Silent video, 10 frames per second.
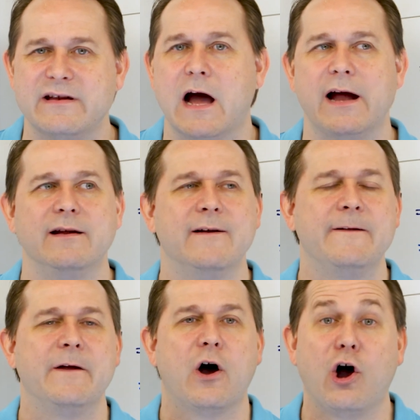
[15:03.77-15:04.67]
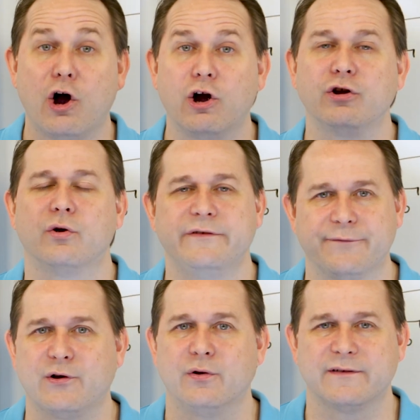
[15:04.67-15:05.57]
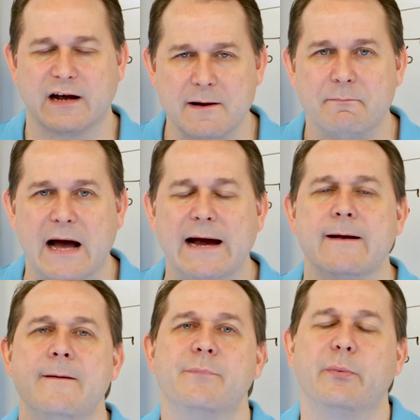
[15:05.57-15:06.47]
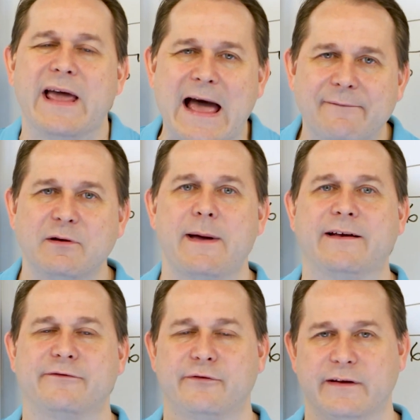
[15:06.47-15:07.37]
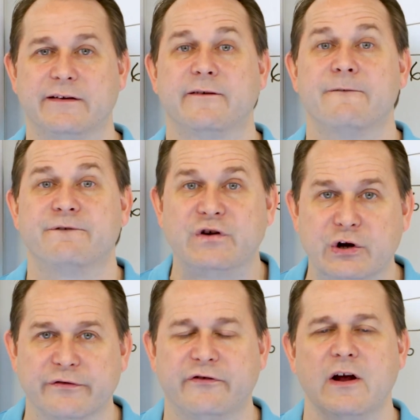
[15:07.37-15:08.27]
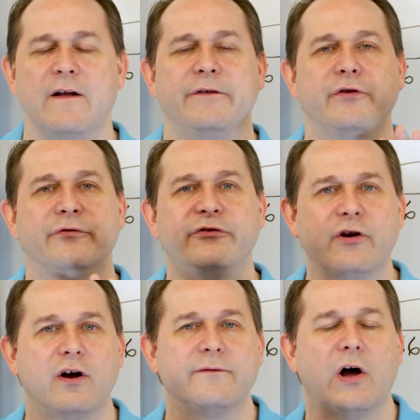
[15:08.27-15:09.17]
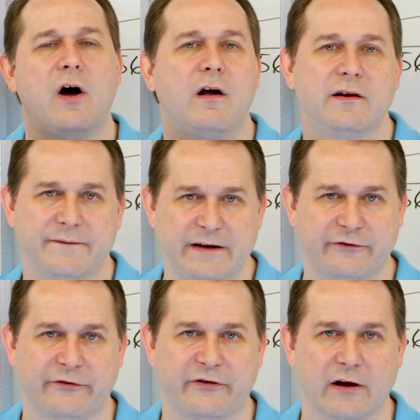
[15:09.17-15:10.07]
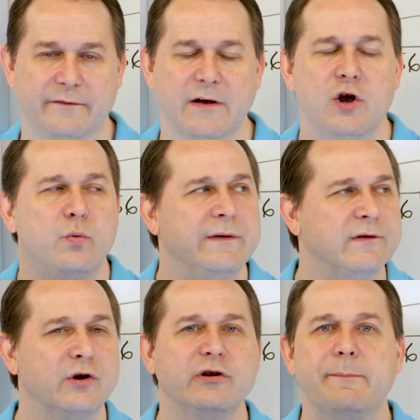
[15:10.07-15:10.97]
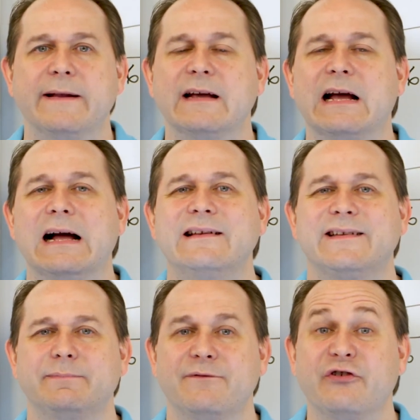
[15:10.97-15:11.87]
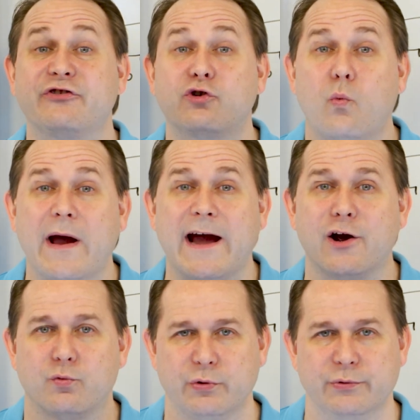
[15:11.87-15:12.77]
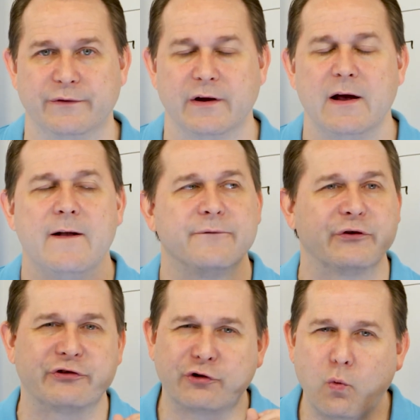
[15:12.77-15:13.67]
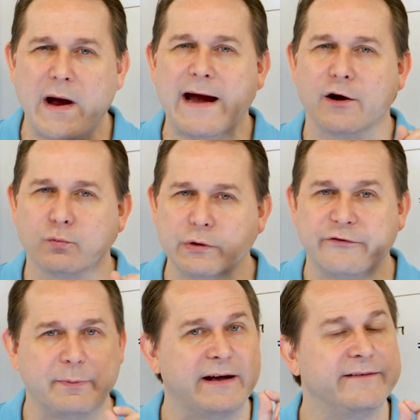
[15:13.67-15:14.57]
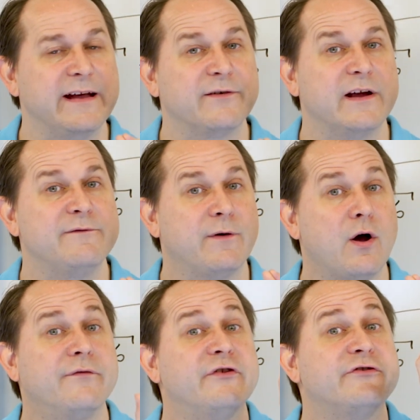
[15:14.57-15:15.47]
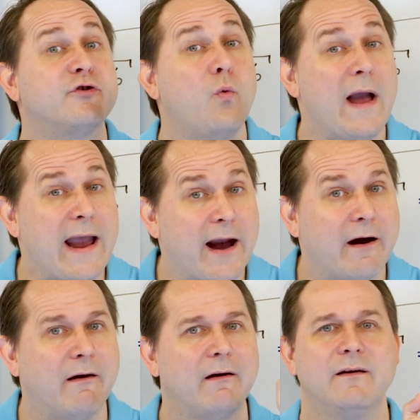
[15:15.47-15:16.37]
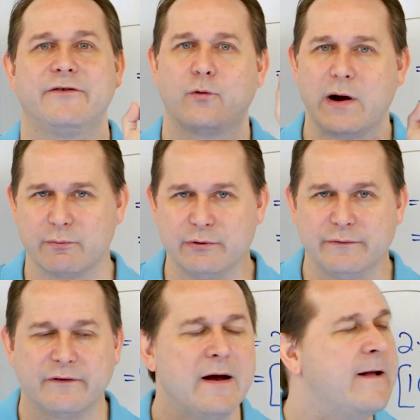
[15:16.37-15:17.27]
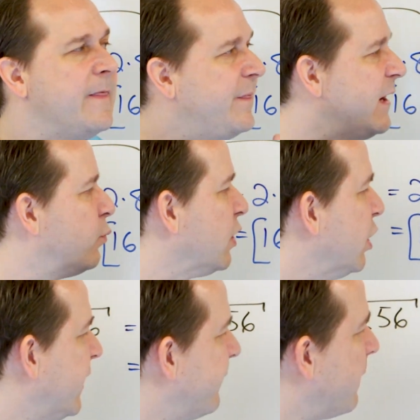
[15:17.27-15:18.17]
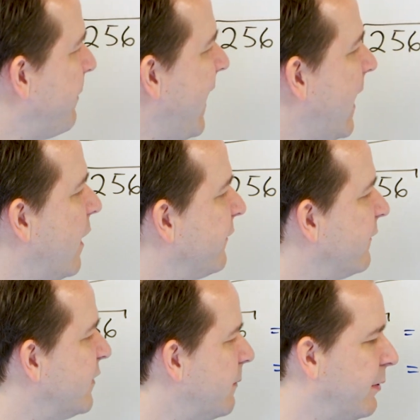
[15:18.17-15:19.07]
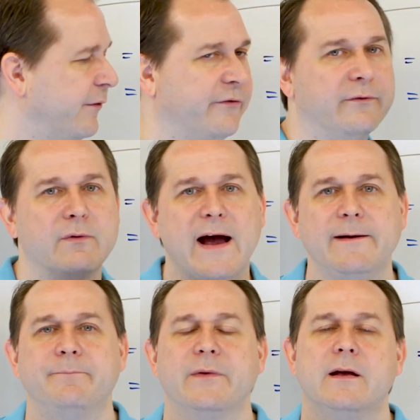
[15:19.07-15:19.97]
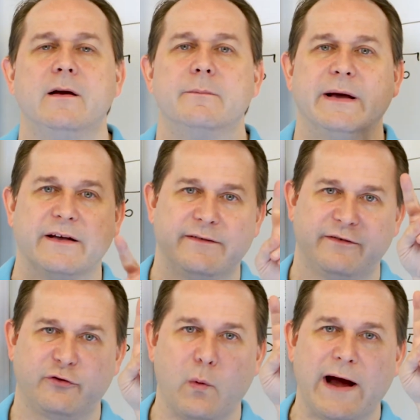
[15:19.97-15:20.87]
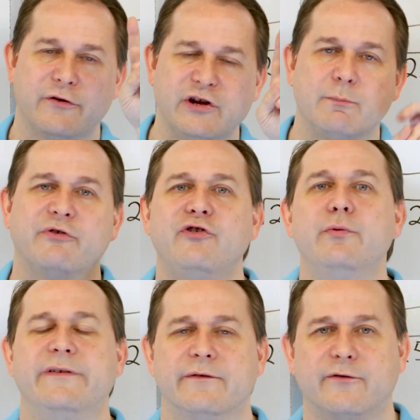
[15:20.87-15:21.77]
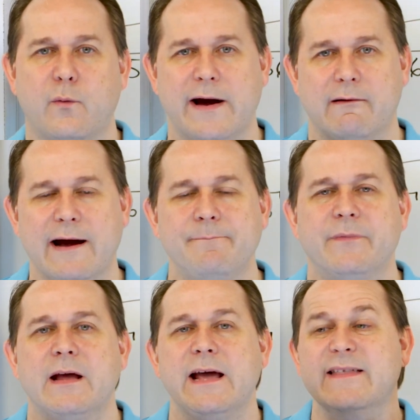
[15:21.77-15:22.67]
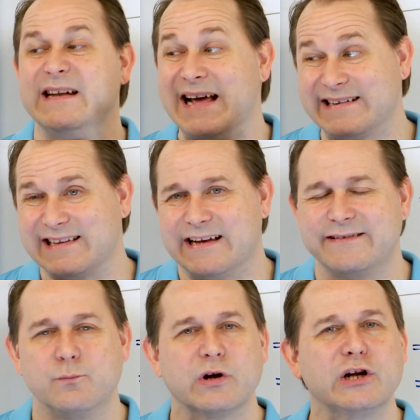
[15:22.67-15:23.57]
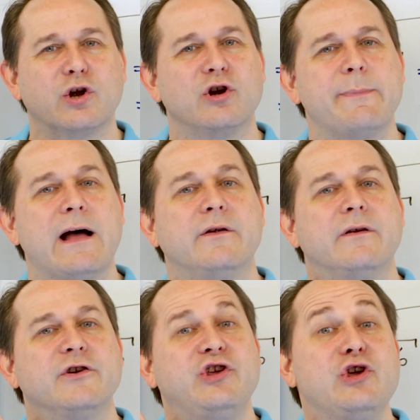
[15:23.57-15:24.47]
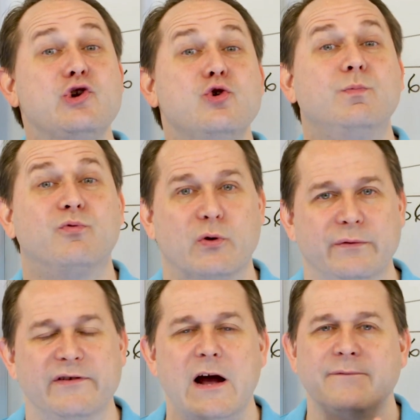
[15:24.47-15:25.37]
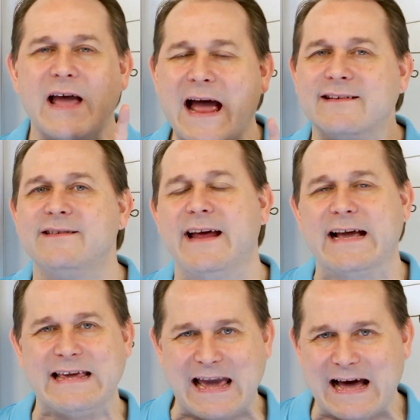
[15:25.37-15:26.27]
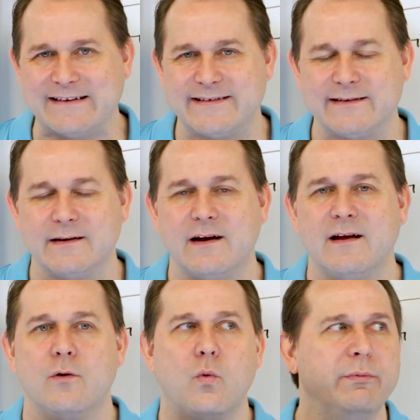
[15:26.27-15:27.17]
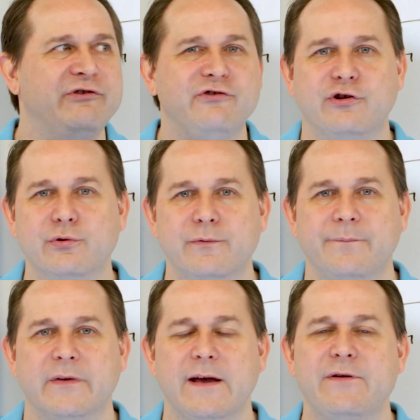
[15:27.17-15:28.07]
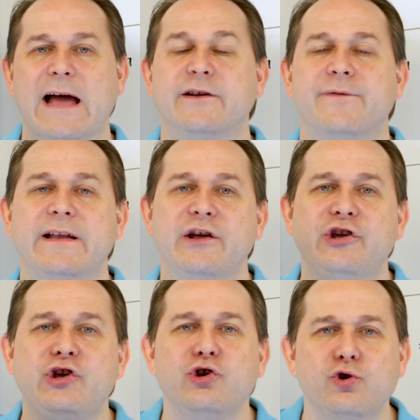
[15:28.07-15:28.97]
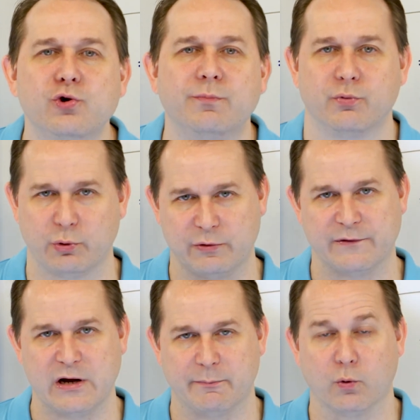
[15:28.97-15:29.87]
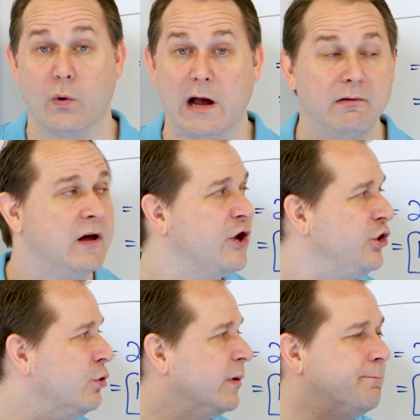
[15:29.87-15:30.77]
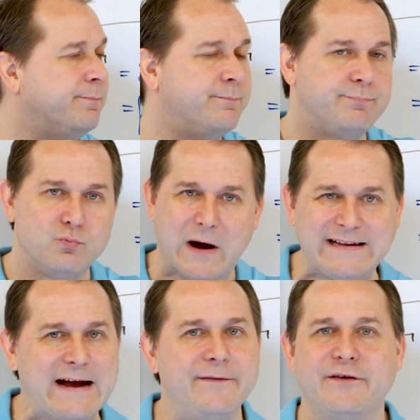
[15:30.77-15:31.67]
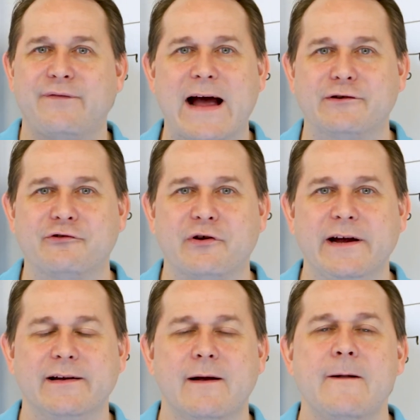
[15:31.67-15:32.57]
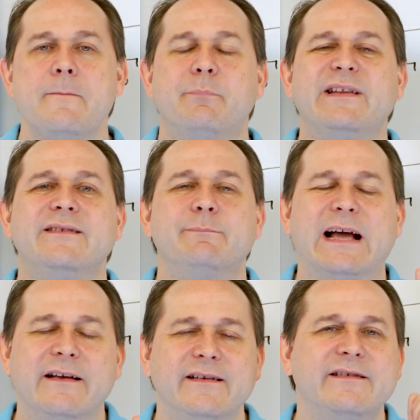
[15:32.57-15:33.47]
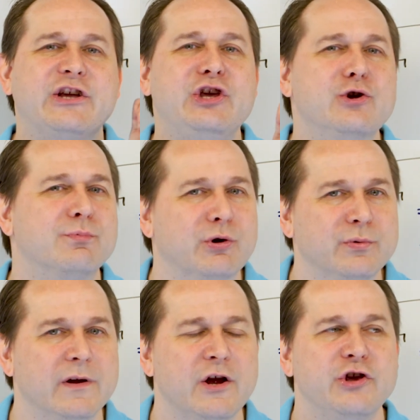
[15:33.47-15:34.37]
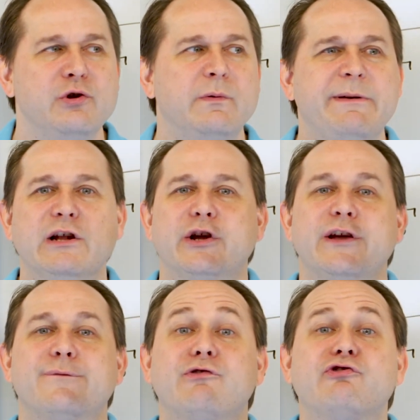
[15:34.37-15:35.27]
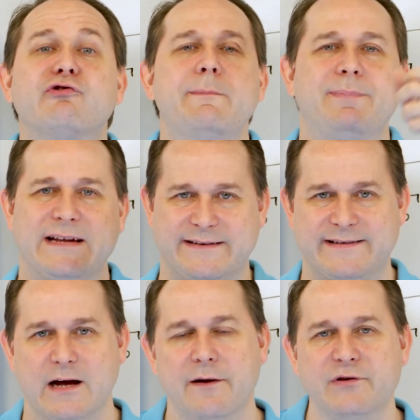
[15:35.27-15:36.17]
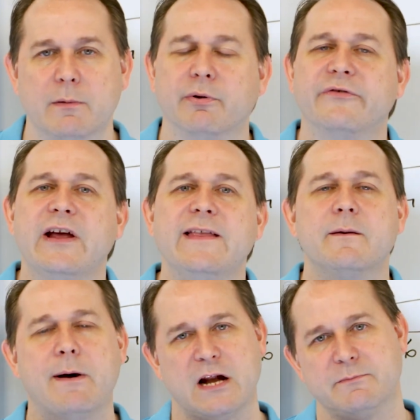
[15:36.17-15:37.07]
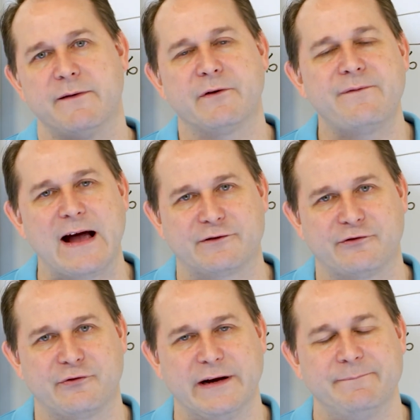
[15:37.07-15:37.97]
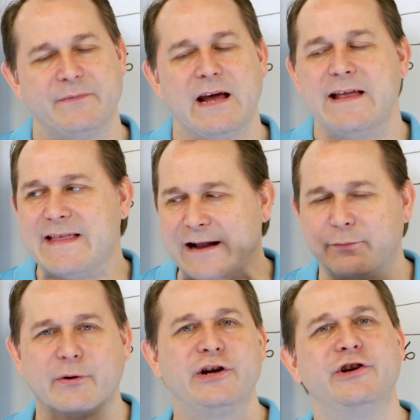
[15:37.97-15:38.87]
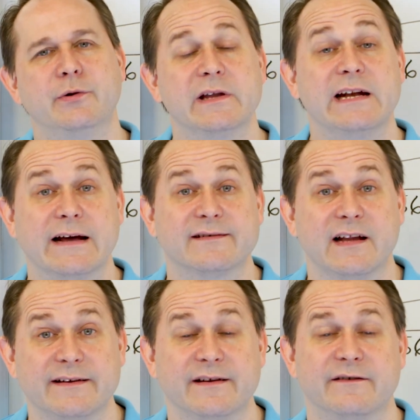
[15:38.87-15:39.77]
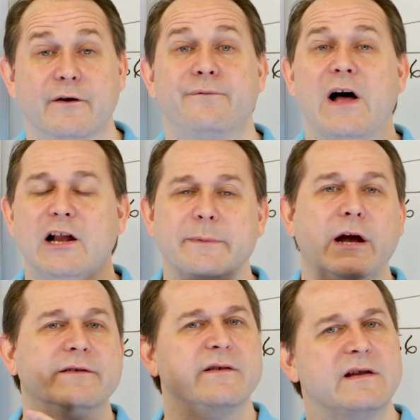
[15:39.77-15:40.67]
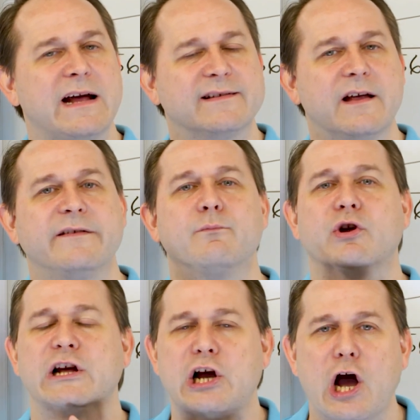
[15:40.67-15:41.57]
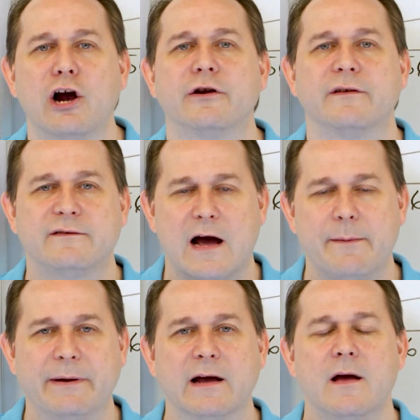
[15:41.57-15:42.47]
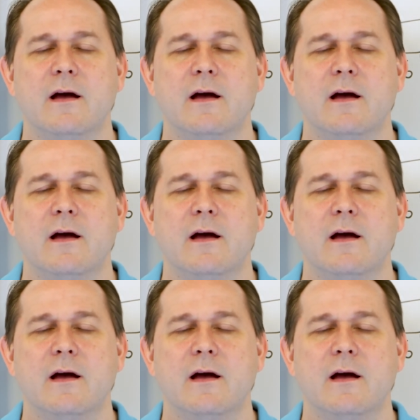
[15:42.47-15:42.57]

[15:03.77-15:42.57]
not hard or difficult to come by, but we have to master this first. So solve all of these yourself. We've learned about the concept of a square root. For square roots, because they involve square, square roots, then we're looking for pairs of numbers, right? Because square, the number two is in square, right? In the next lesson, we're going to learn about cubed roots. Now, if you had to take a guess, what would you do if you had to find the cube root of a number? Well, you would write down this factor tree, but because it's a cube root, you would be looking for triplets of numbers in the bottom of your factor tree. And that's what we're going to do in the next lesson. So follow me on to the next lesson. We're going to conquer the topic